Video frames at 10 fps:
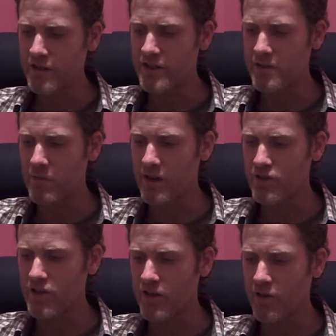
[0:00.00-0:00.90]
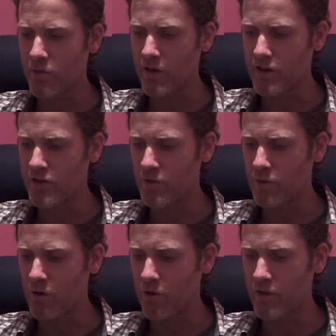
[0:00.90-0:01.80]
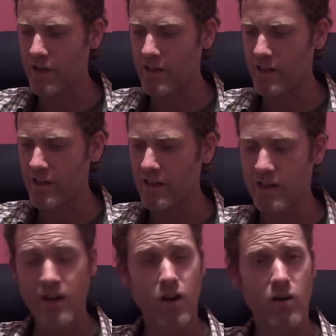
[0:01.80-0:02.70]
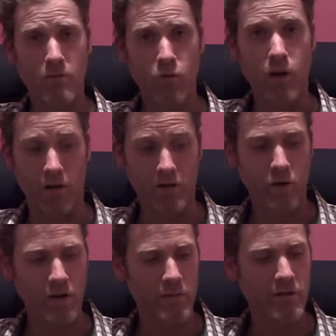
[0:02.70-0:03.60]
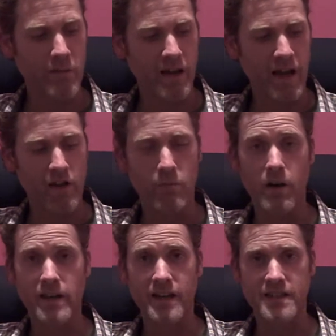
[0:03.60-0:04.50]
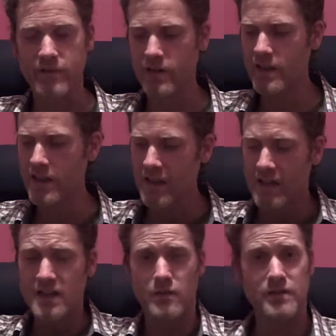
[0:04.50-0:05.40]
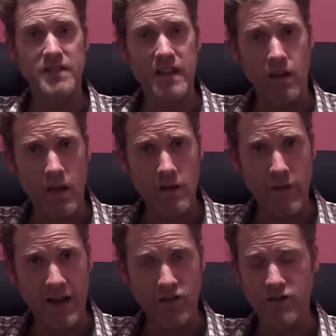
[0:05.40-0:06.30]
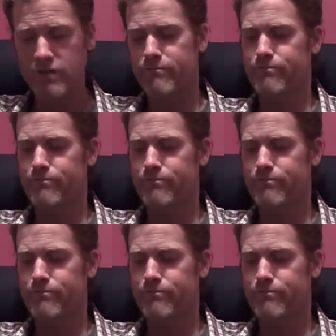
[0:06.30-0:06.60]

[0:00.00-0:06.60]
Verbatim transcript: This is my chair where I do all the, uh, well, quite a bit of my out-of-body activity. So it's seen a lot of action.